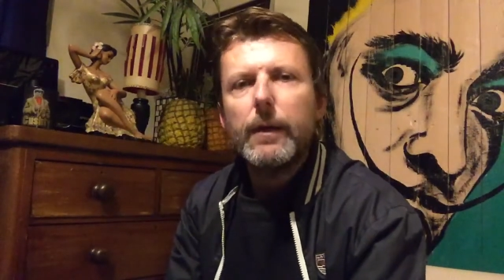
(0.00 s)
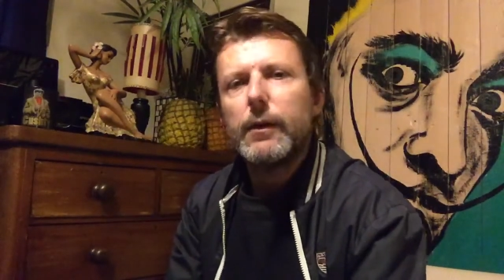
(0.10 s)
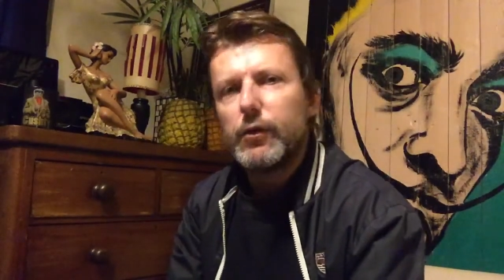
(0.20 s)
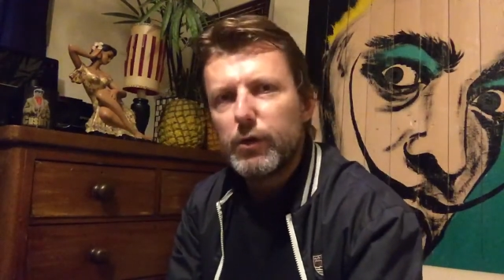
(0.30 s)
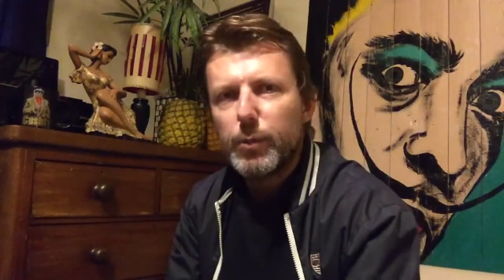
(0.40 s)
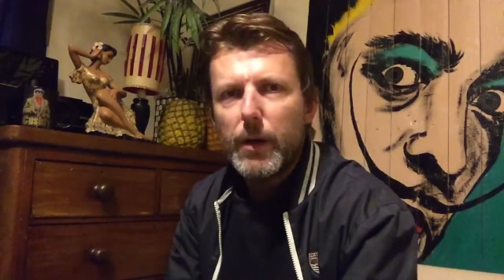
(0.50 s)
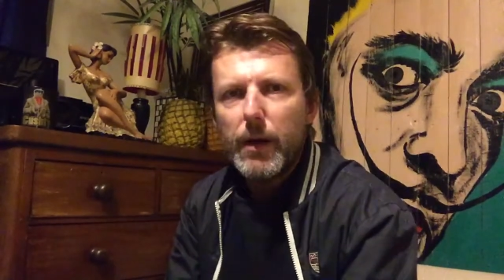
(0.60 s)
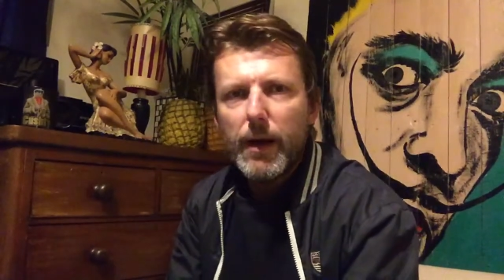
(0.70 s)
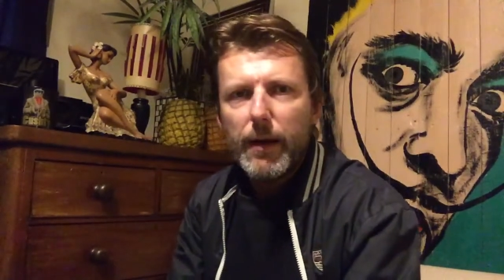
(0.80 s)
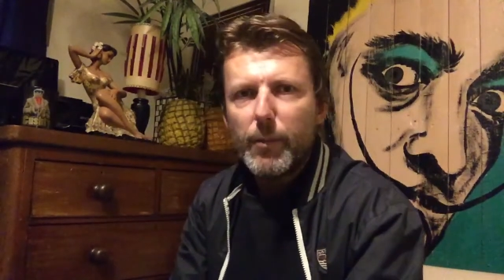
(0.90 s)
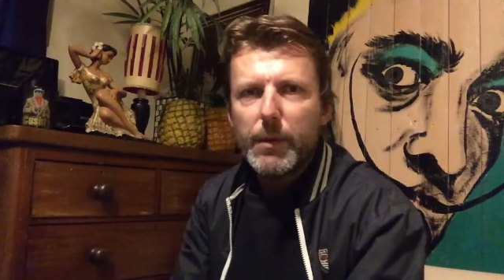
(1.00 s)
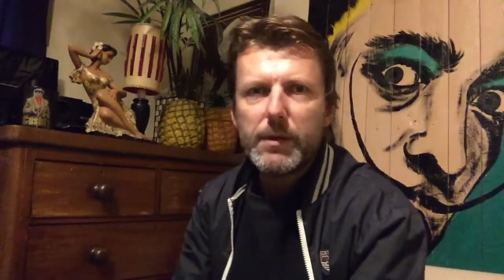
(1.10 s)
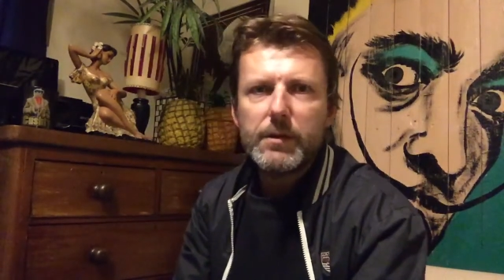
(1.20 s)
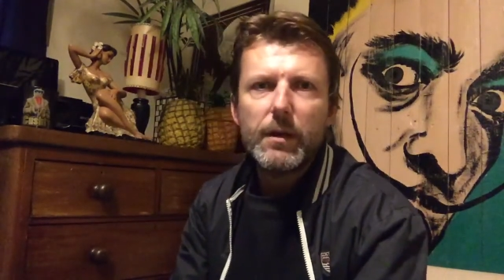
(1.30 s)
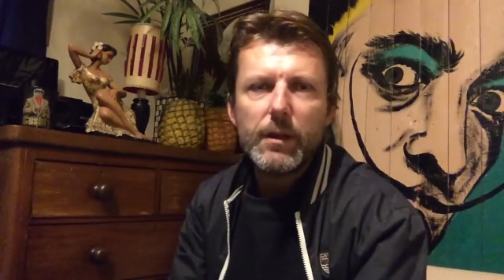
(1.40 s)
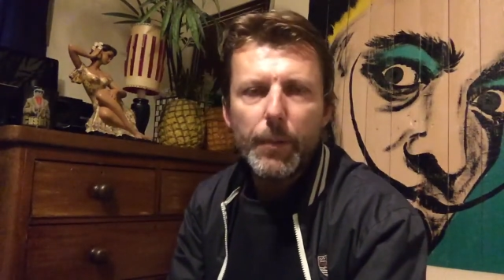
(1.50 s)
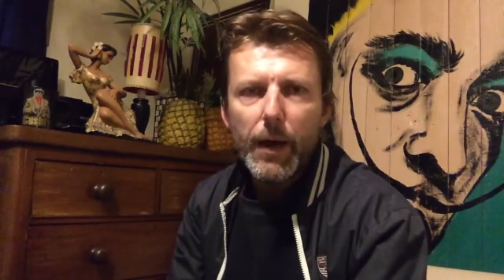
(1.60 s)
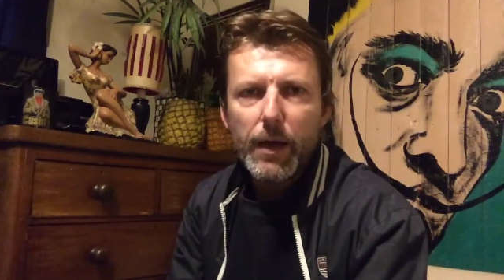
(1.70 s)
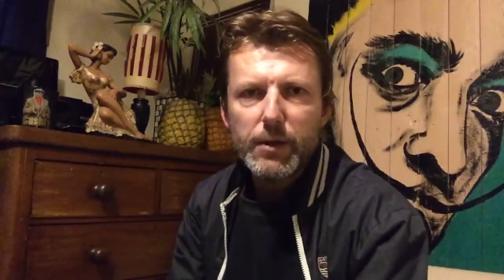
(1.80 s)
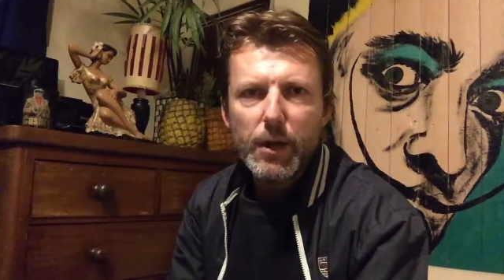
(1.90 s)
It's just where everybody's got the
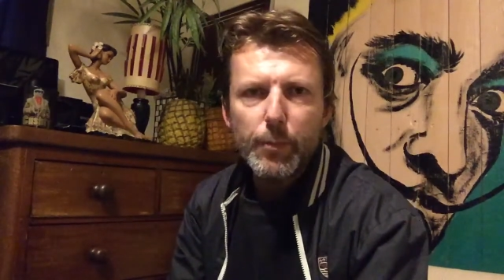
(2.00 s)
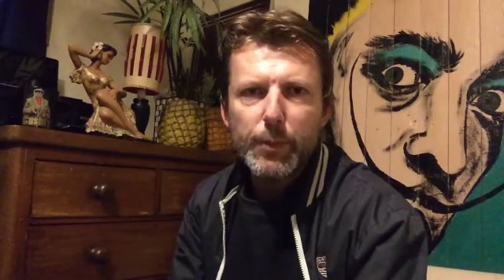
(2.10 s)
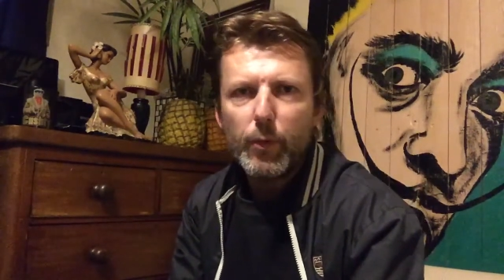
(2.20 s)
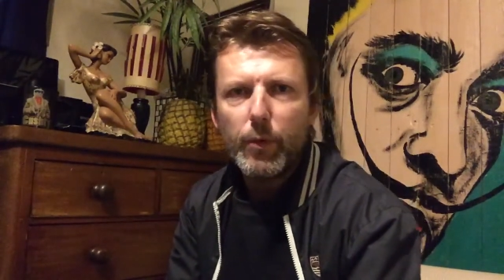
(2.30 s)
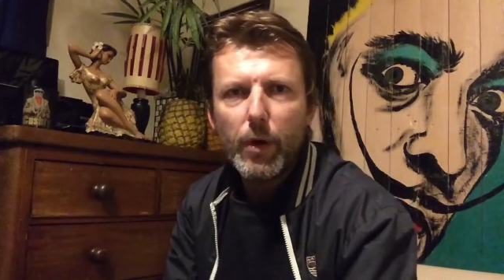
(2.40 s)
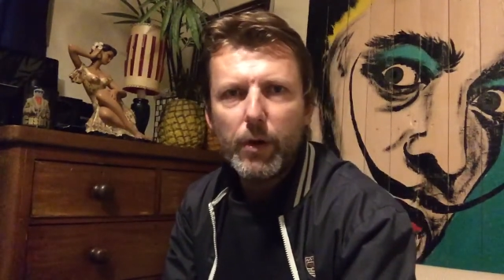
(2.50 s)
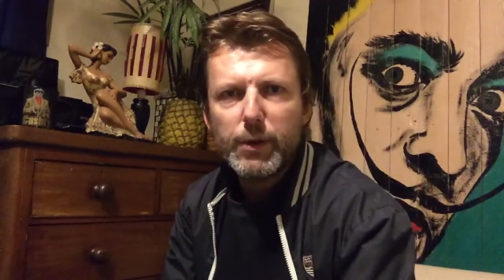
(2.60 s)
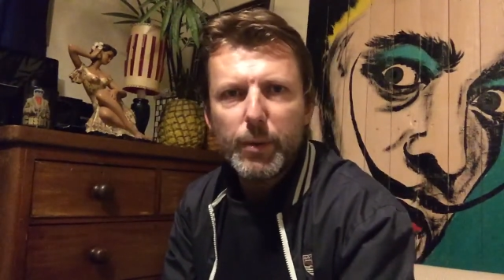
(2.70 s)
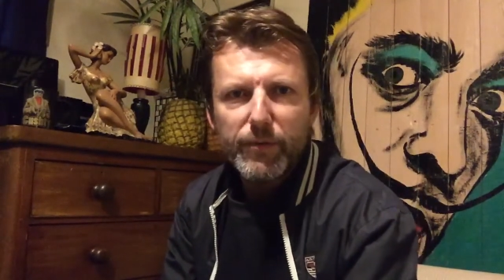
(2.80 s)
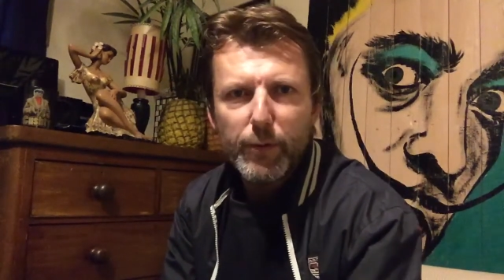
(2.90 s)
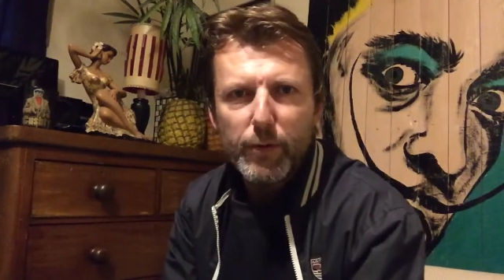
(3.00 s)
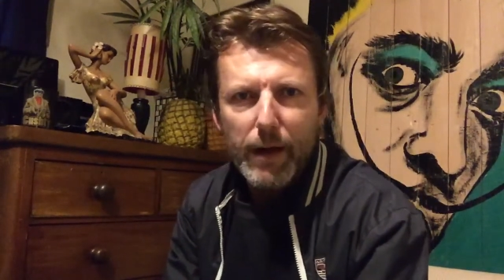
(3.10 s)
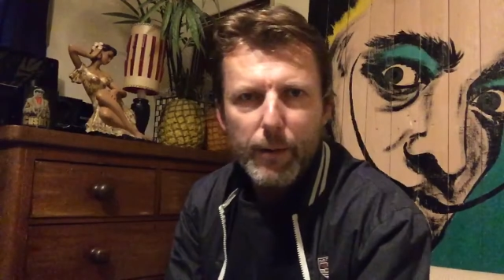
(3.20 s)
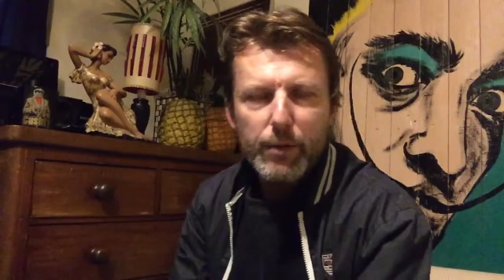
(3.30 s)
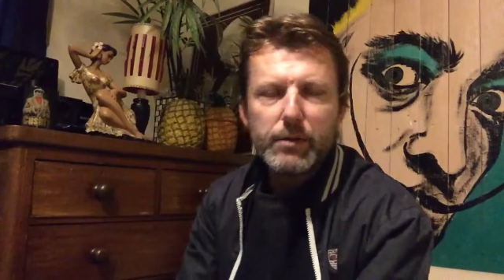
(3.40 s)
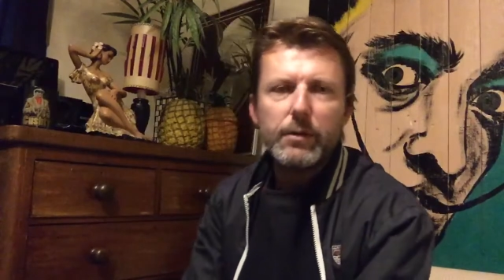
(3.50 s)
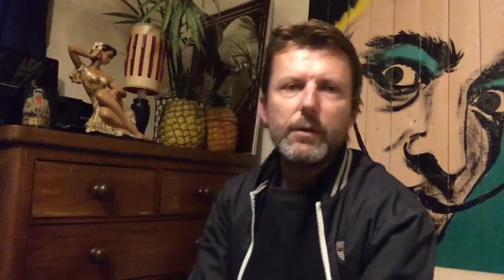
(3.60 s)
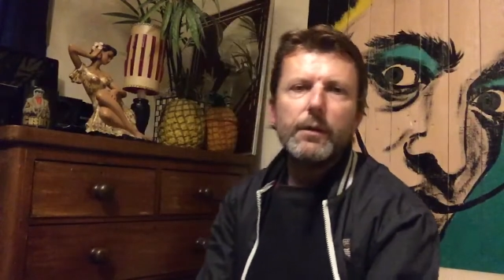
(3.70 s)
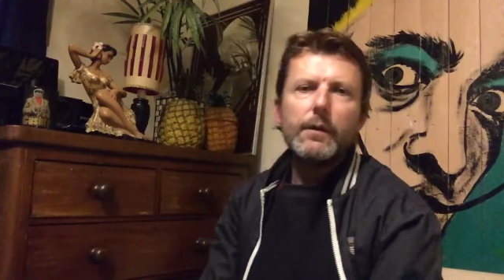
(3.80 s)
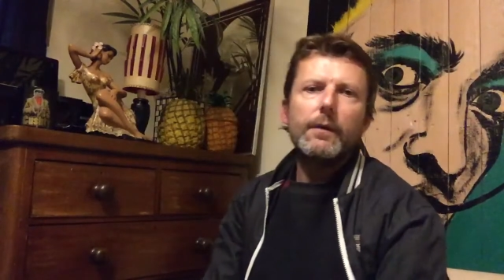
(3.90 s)
bars open all night, 24 hours.
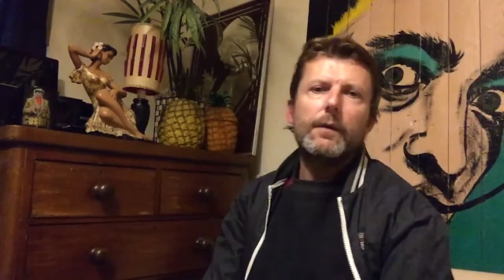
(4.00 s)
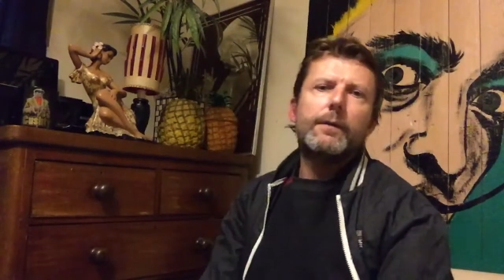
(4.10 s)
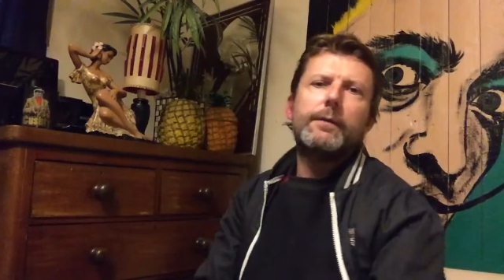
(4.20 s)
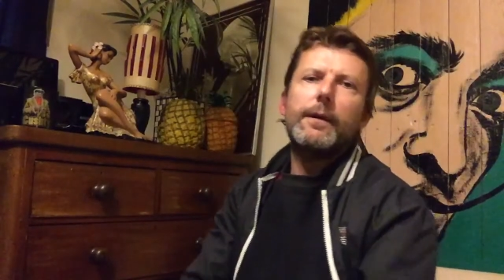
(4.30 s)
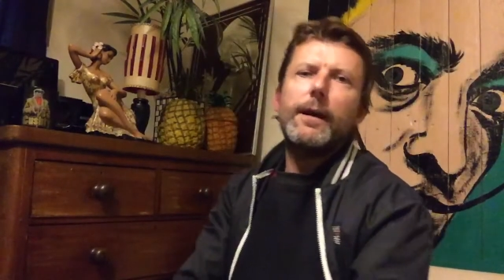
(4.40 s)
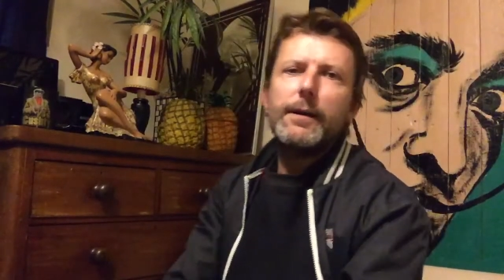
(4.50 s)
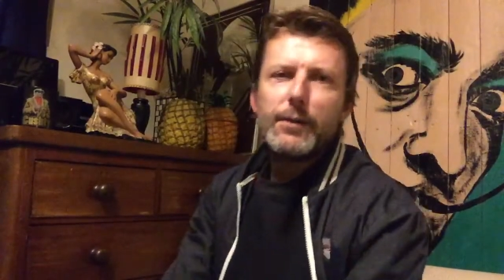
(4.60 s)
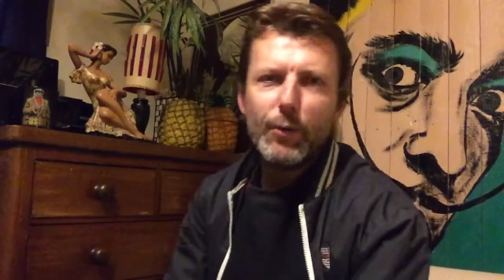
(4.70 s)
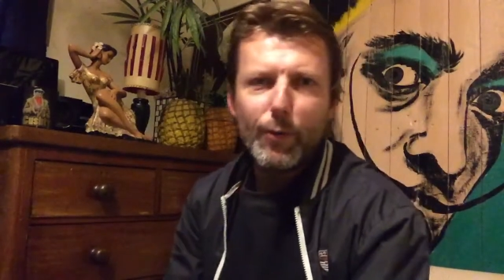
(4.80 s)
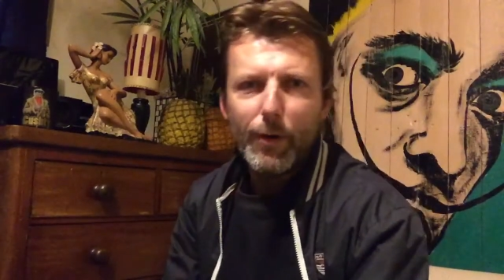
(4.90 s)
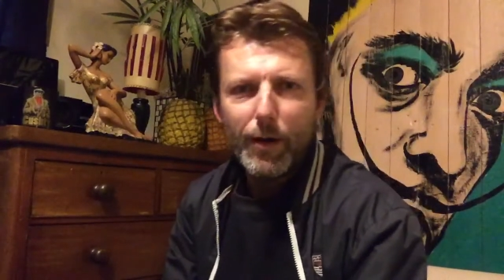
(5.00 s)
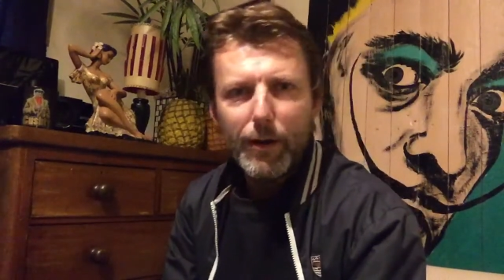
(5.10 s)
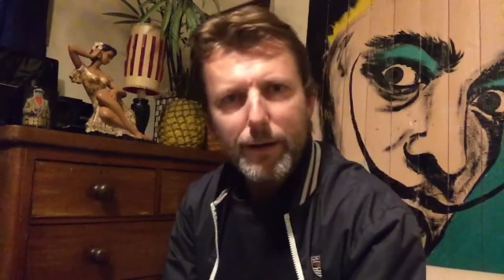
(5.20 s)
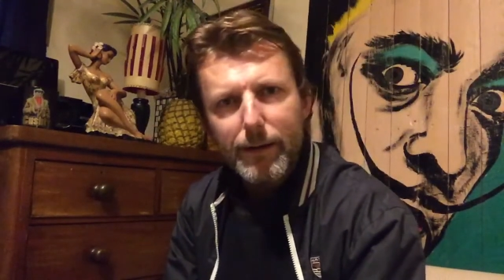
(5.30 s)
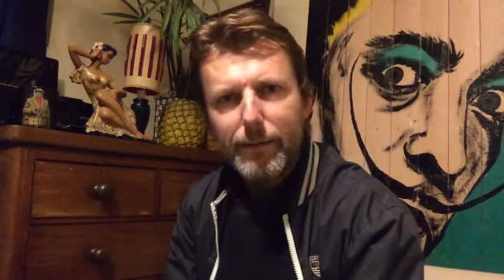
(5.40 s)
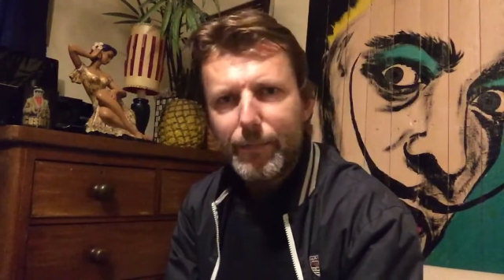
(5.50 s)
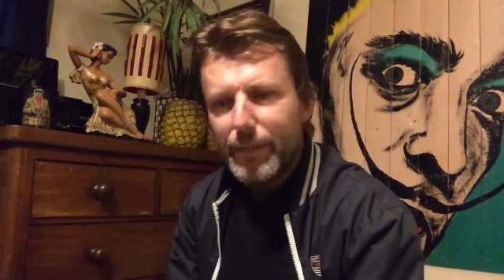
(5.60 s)
And it's all like,